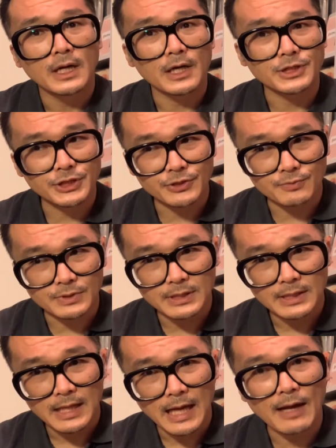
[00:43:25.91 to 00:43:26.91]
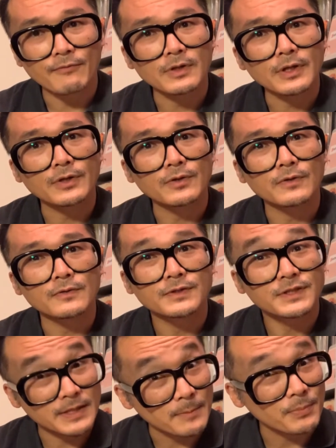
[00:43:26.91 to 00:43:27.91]
she would have a little
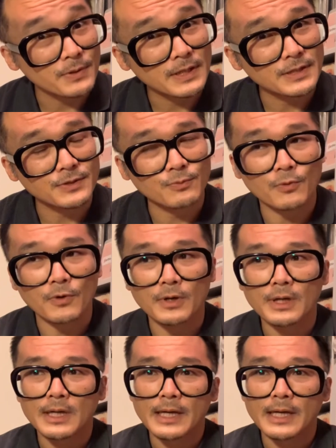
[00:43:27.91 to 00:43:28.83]
sip, as it were.